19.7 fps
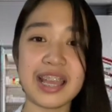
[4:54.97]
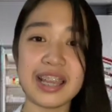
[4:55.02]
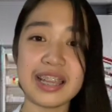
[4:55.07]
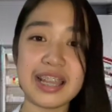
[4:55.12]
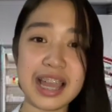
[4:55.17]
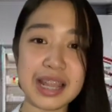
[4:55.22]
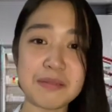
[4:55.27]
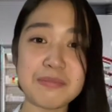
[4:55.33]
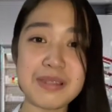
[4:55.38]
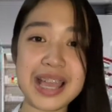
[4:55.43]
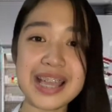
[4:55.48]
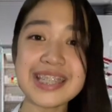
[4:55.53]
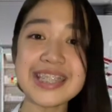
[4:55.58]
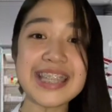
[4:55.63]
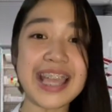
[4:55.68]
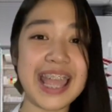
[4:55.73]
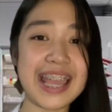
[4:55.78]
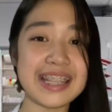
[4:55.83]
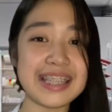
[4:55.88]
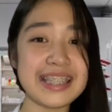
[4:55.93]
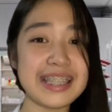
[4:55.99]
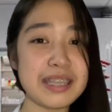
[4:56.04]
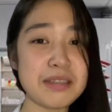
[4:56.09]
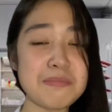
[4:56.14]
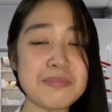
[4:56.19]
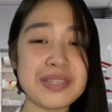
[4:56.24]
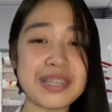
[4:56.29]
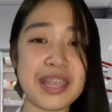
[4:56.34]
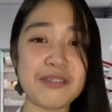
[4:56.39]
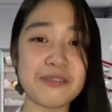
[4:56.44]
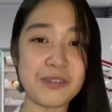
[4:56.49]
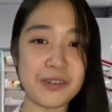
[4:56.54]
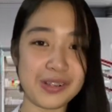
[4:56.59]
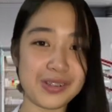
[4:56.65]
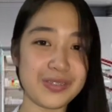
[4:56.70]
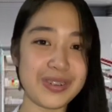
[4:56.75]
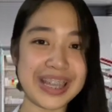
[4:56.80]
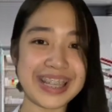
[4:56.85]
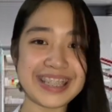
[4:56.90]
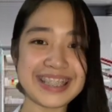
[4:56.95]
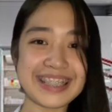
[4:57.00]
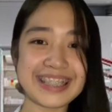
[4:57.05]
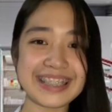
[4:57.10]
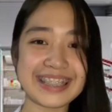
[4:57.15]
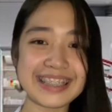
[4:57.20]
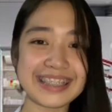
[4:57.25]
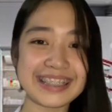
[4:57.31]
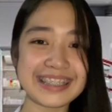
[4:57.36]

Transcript: God bless and keep safe always.